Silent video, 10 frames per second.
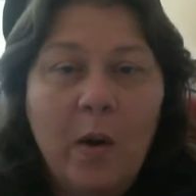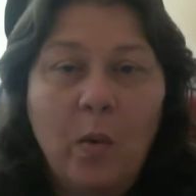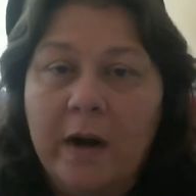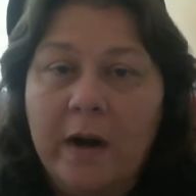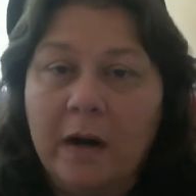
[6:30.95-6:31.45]

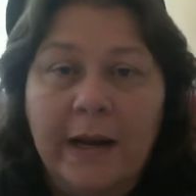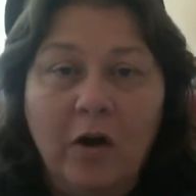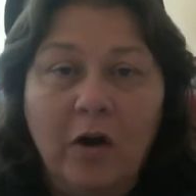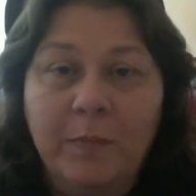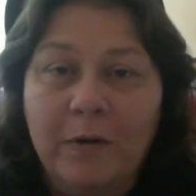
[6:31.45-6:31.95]
We are going to
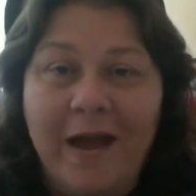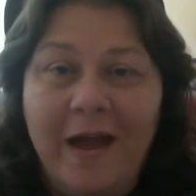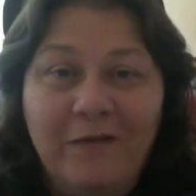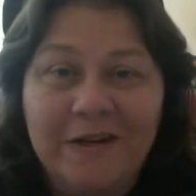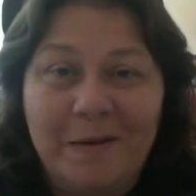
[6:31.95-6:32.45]
help you
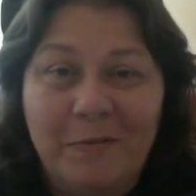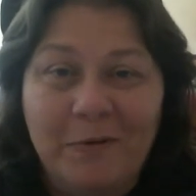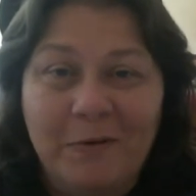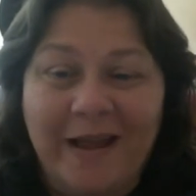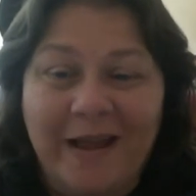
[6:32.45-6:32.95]
every step of
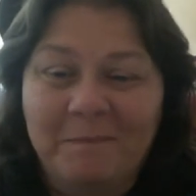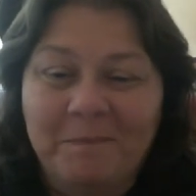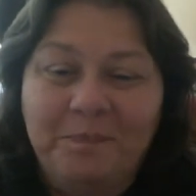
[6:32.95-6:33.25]
the way.